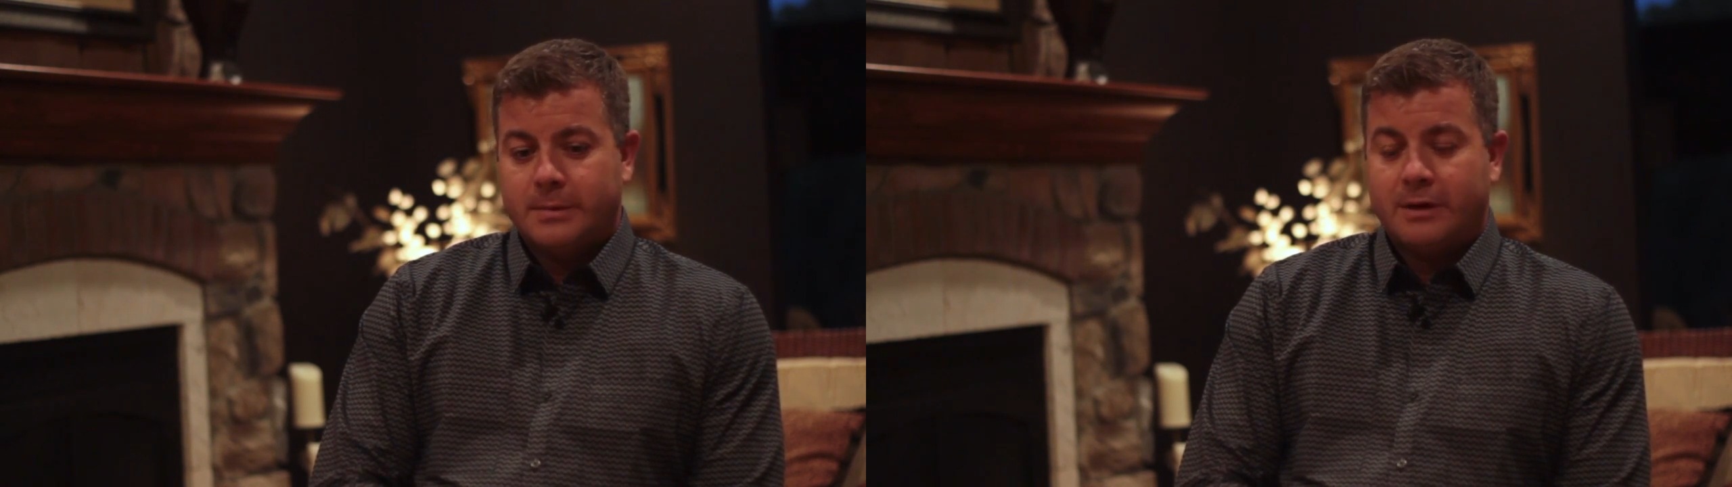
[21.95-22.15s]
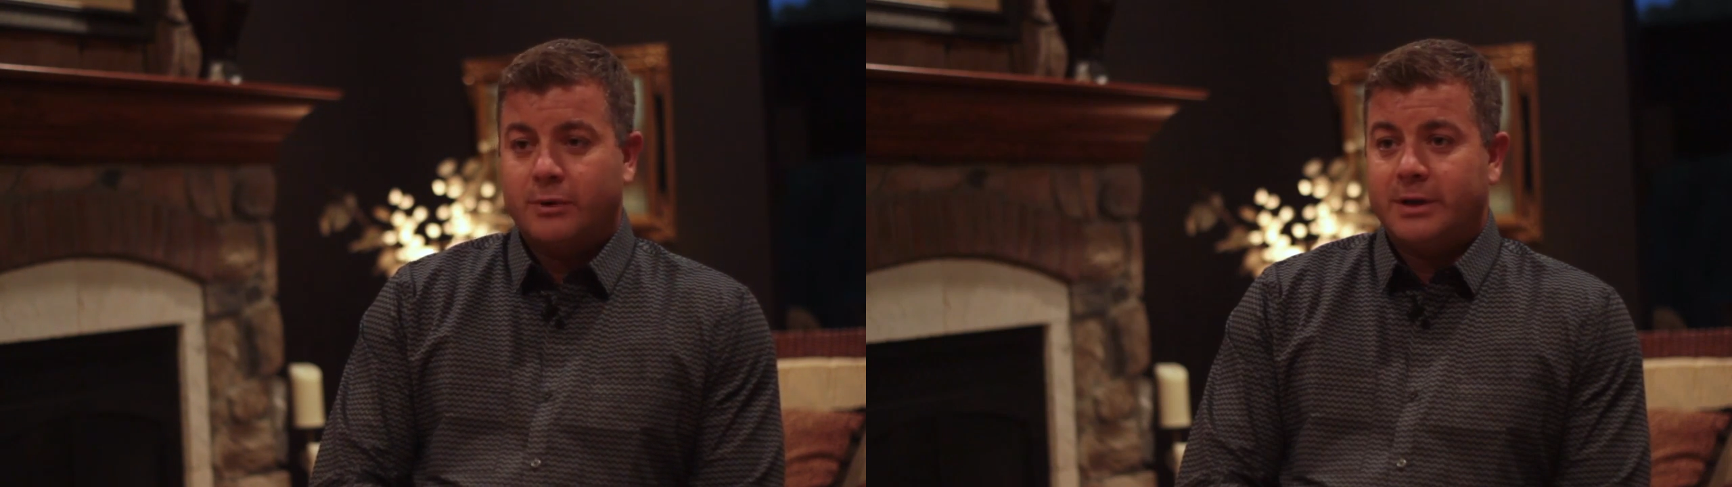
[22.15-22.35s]

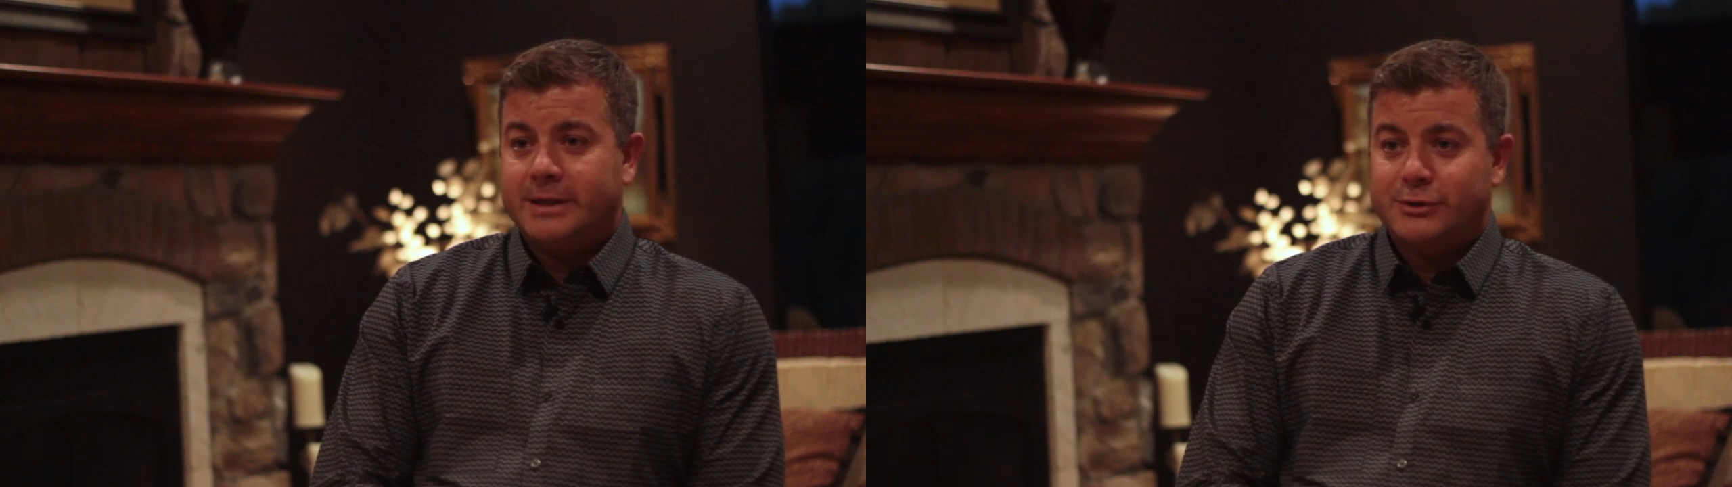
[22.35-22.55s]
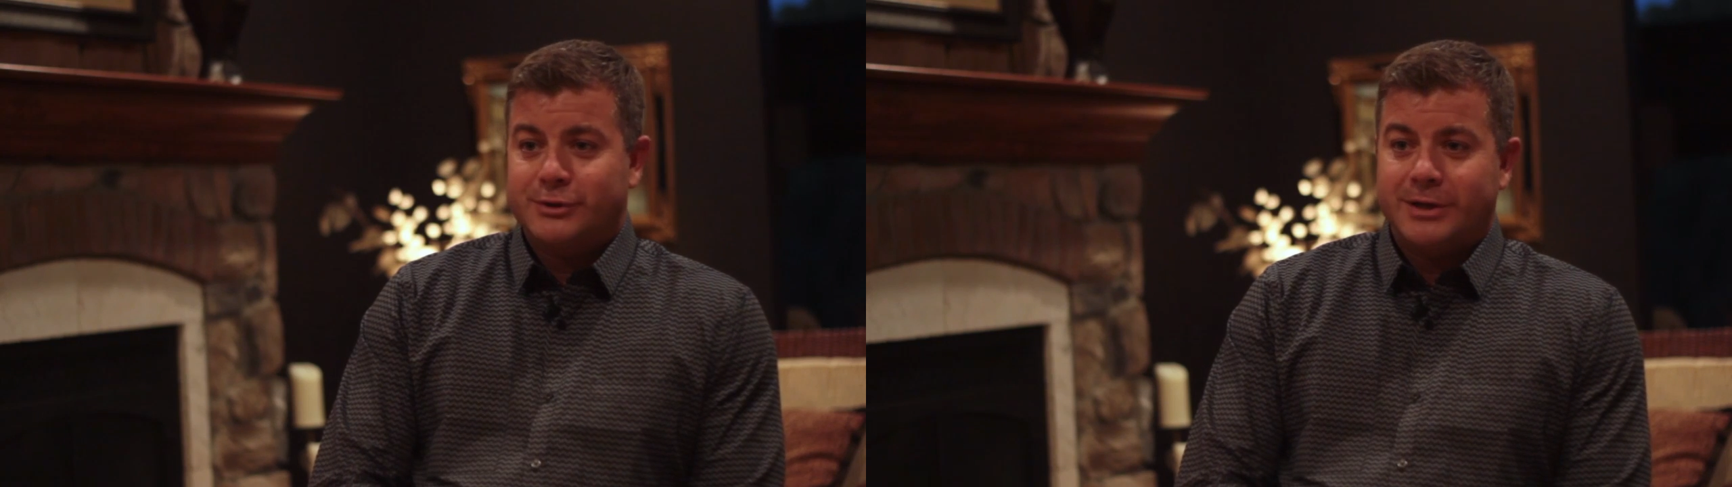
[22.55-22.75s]
I
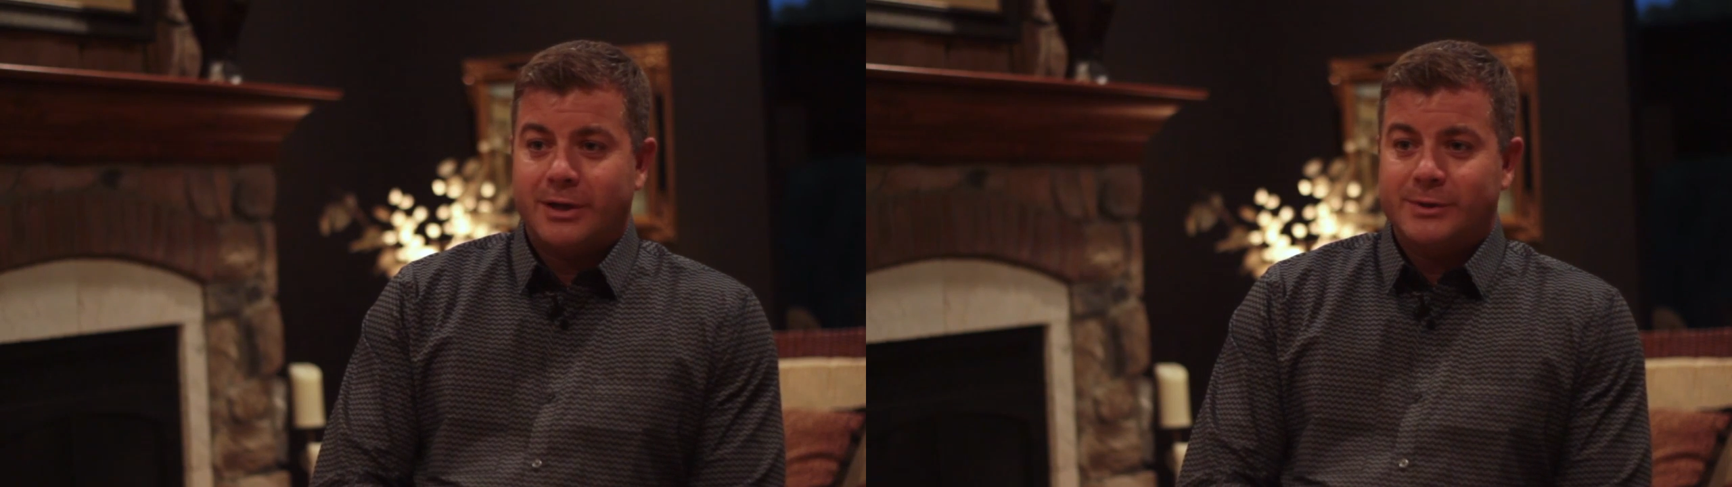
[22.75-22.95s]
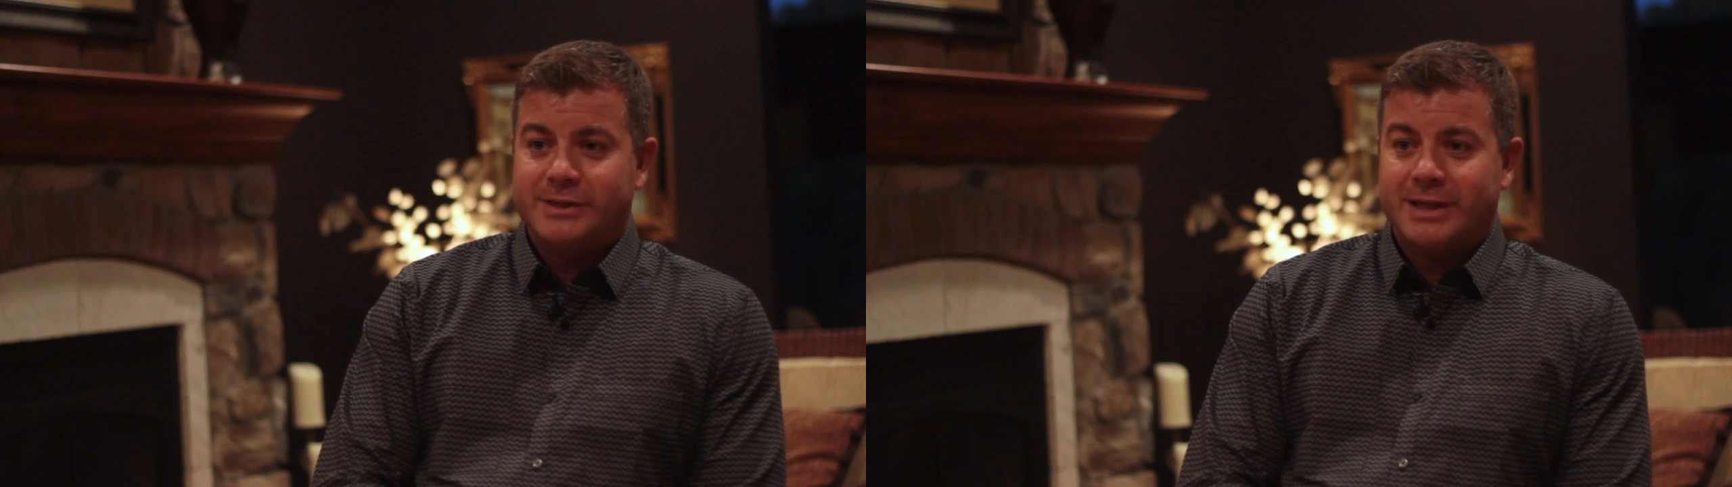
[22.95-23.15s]
realized there's not
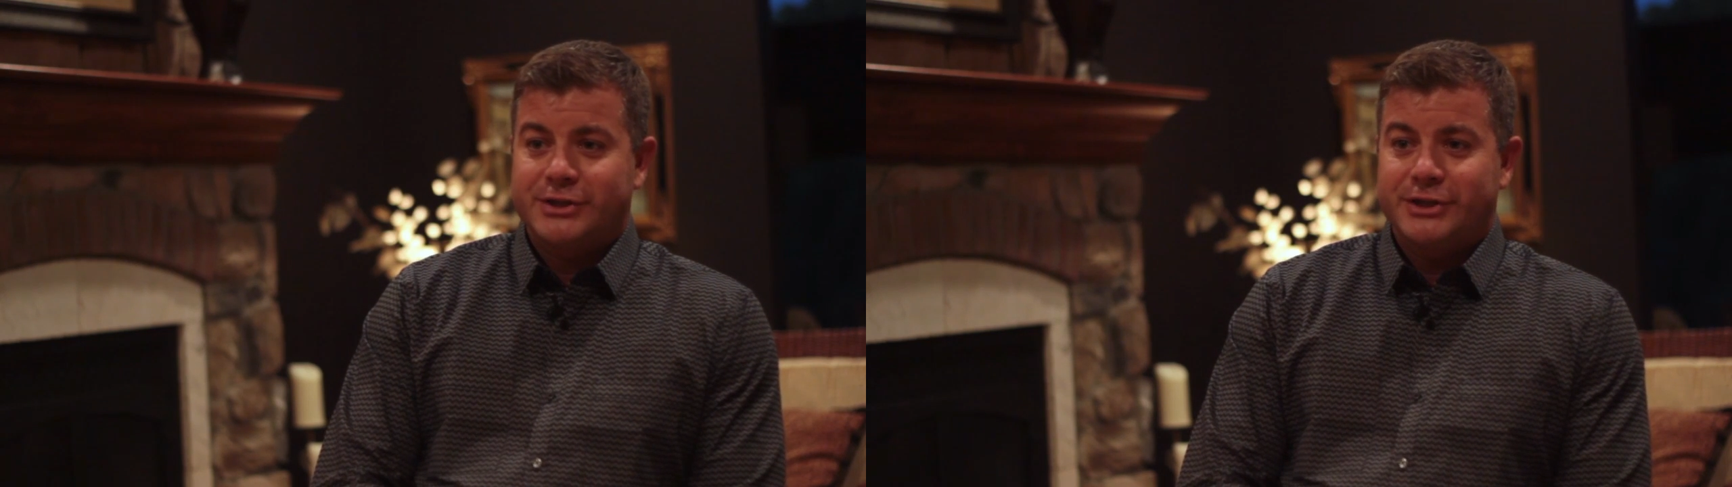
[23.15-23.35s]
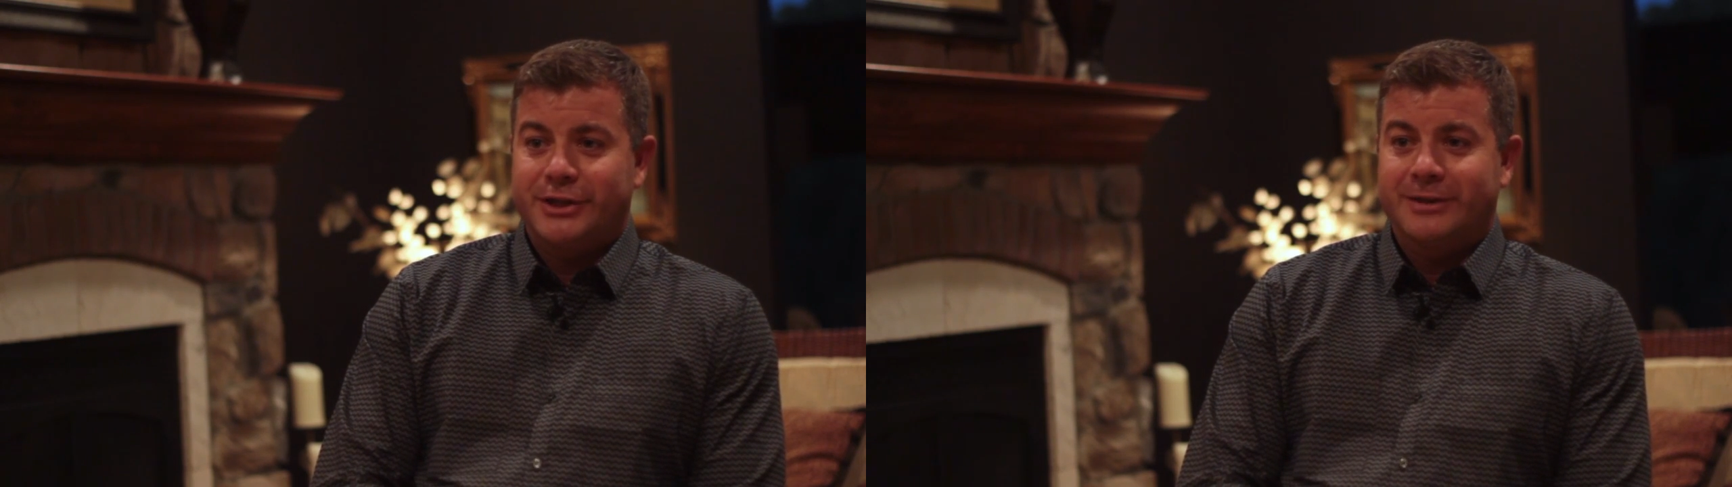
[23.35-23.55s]
always
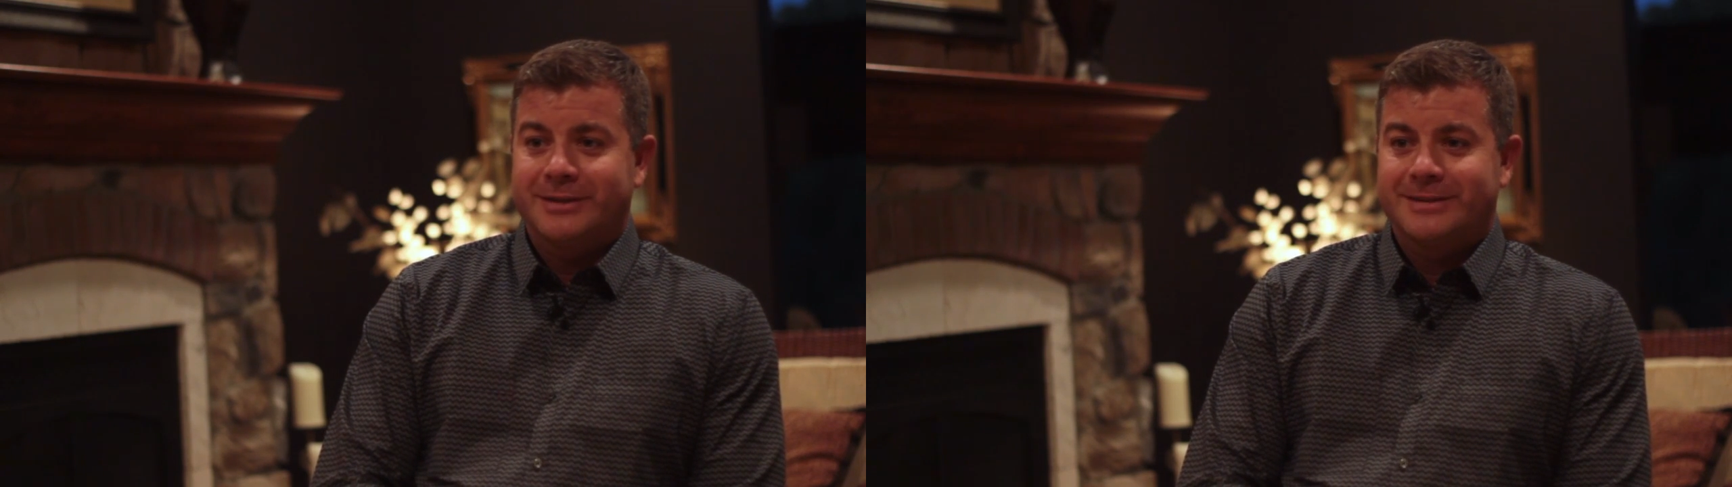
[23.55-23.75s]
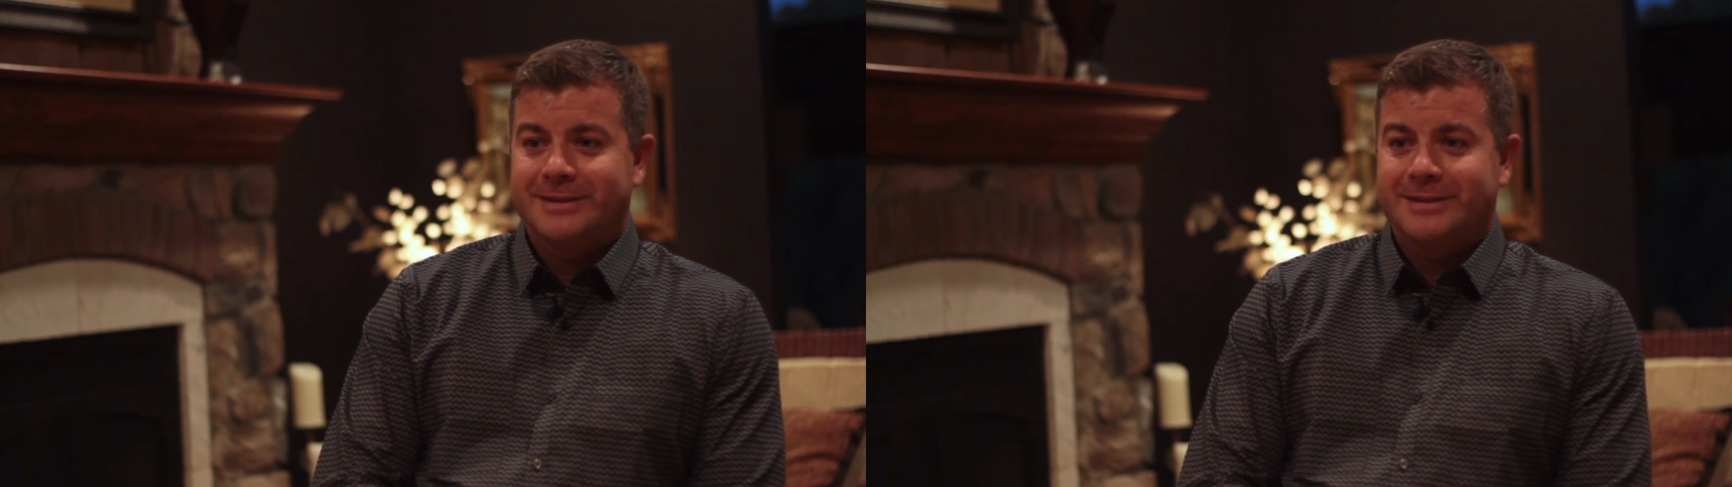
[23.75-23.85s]
next year.